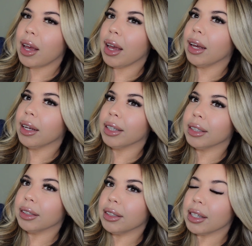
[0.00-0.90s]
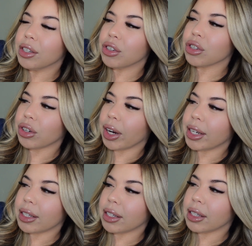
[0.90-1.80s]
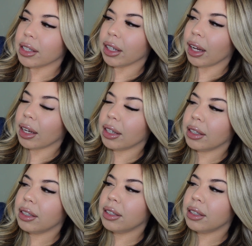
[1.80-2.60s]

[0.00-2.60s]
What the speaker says: And it's just crazy, like,